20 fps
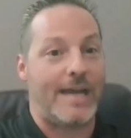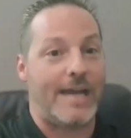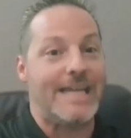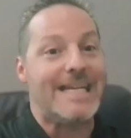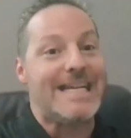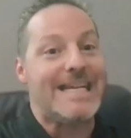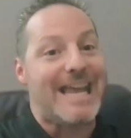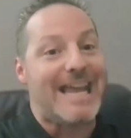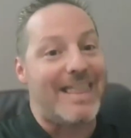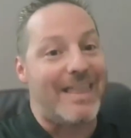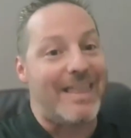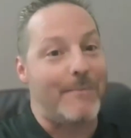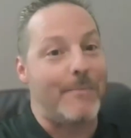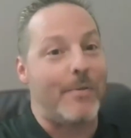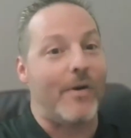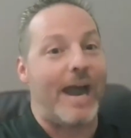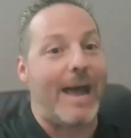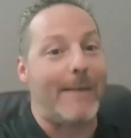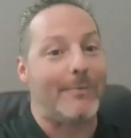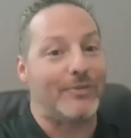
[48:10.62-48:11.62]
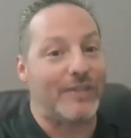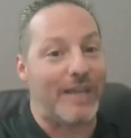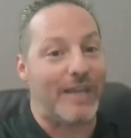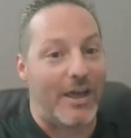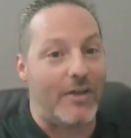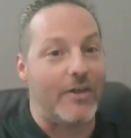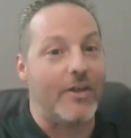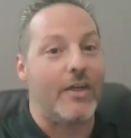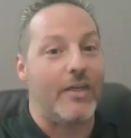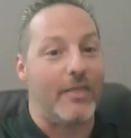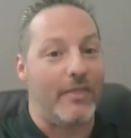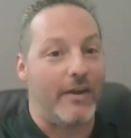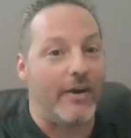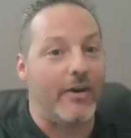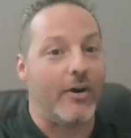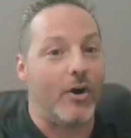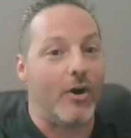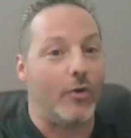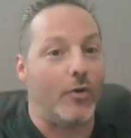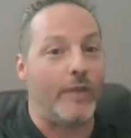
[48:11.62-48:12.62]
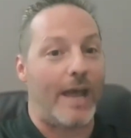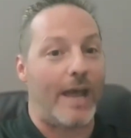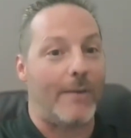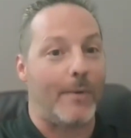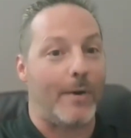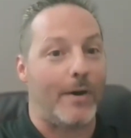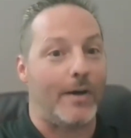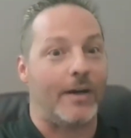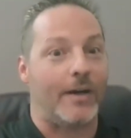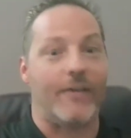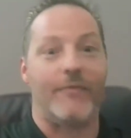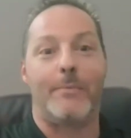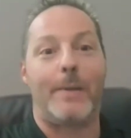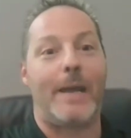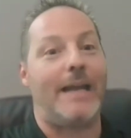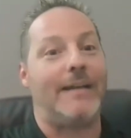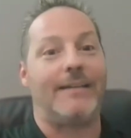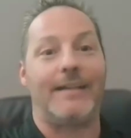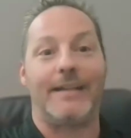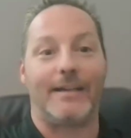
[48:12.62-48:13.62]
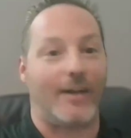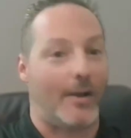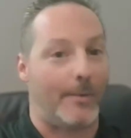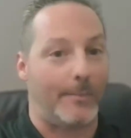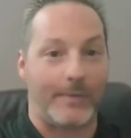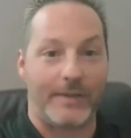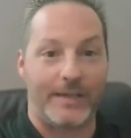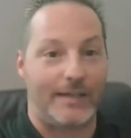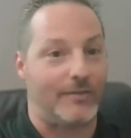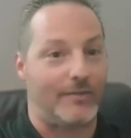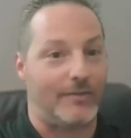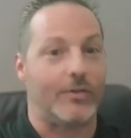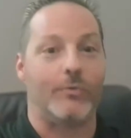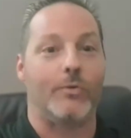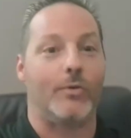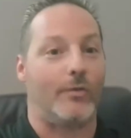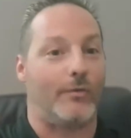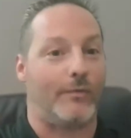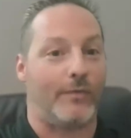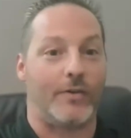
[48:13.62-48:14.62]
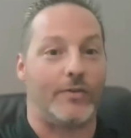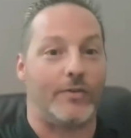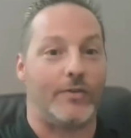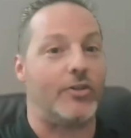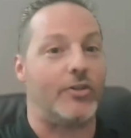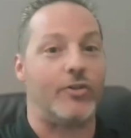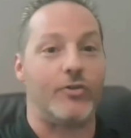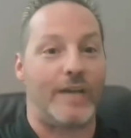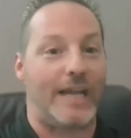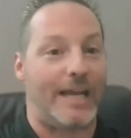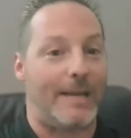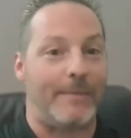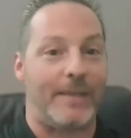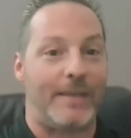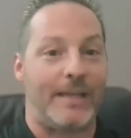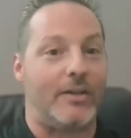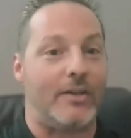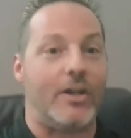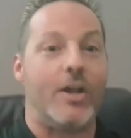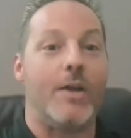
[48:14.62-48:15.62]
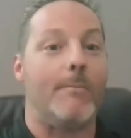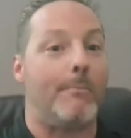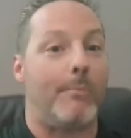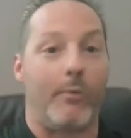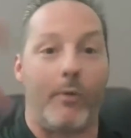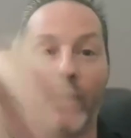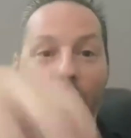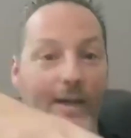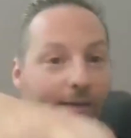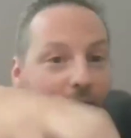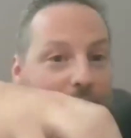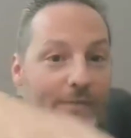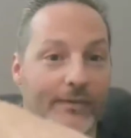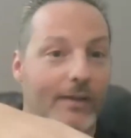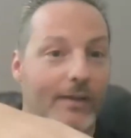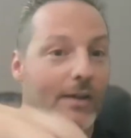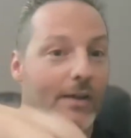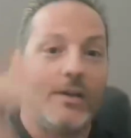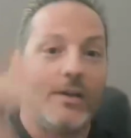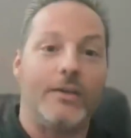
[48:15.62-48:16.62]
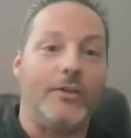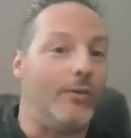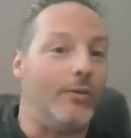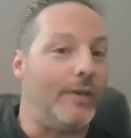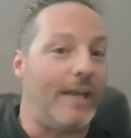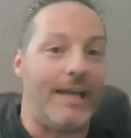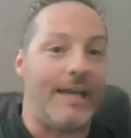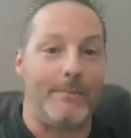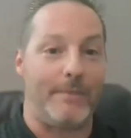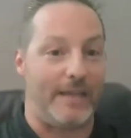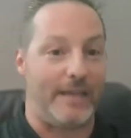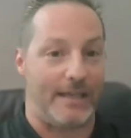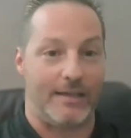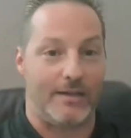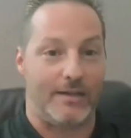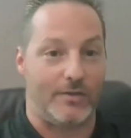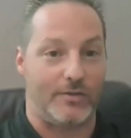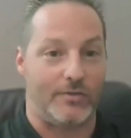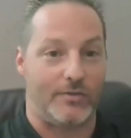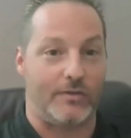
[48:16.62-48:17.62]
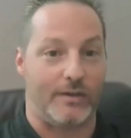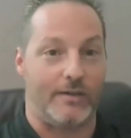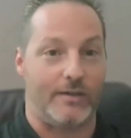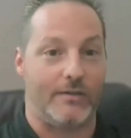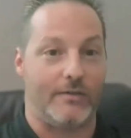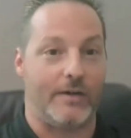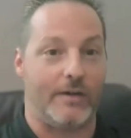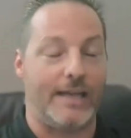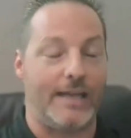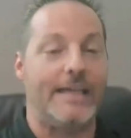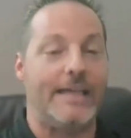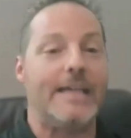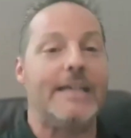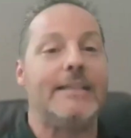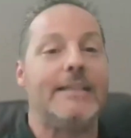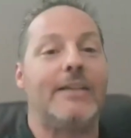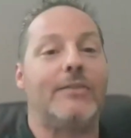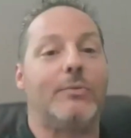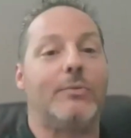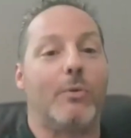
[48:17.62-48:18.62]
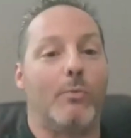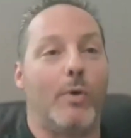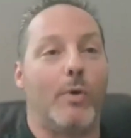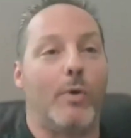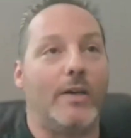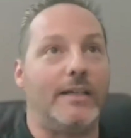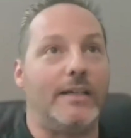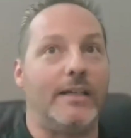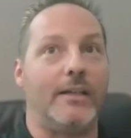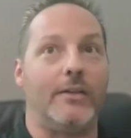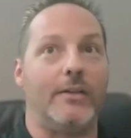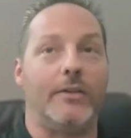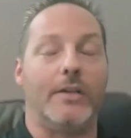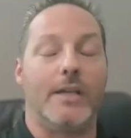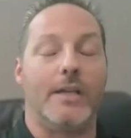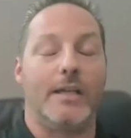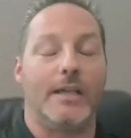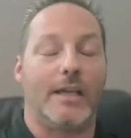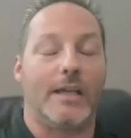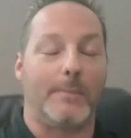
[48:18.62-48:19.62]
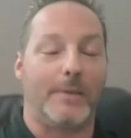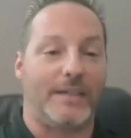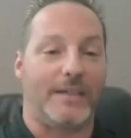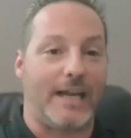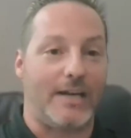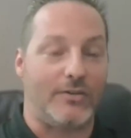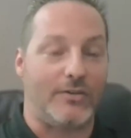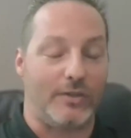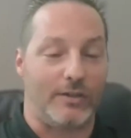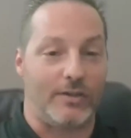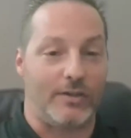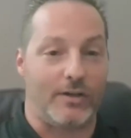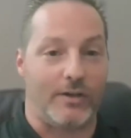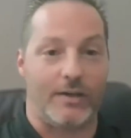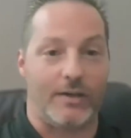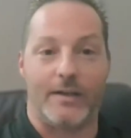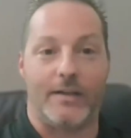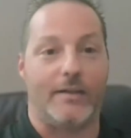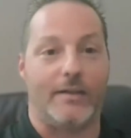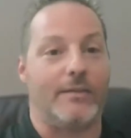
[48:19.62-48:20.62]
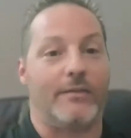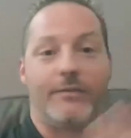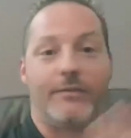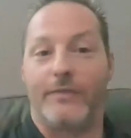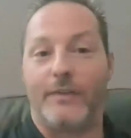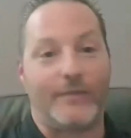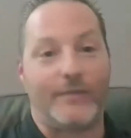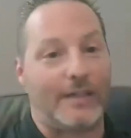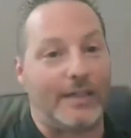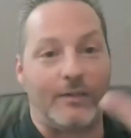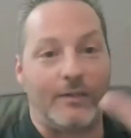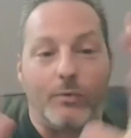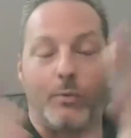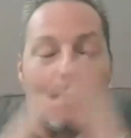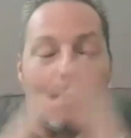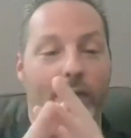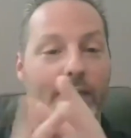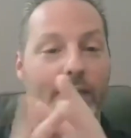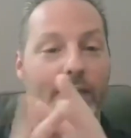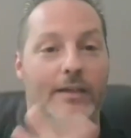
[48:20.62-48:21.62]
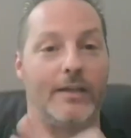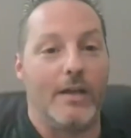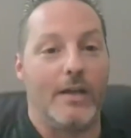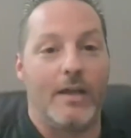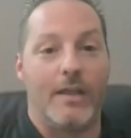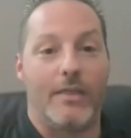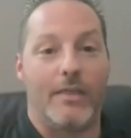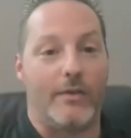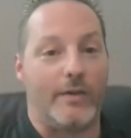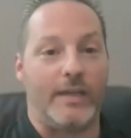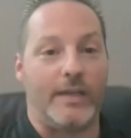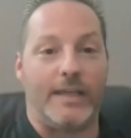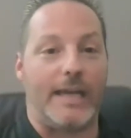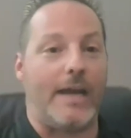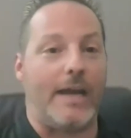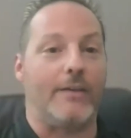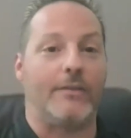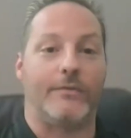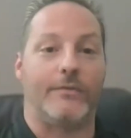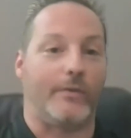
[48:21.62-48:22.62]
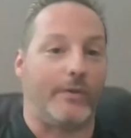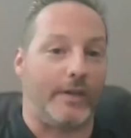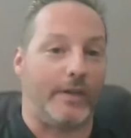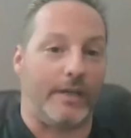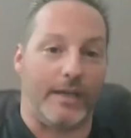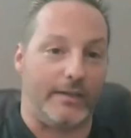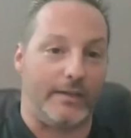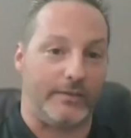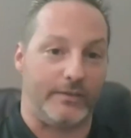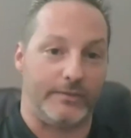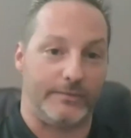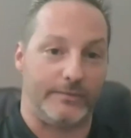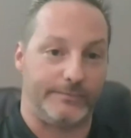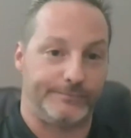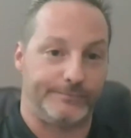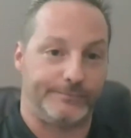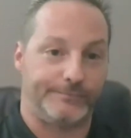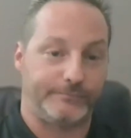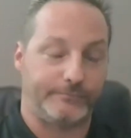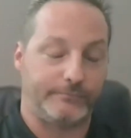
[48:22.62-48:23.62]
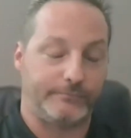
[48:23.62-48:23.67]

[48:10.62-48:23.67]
all right, and then perhaps get their whole network of painting companies or roofers or you name the bricks, you name the industry, right? That's where one deal could potentially turn into 15, 20, 30 accounts for you guys.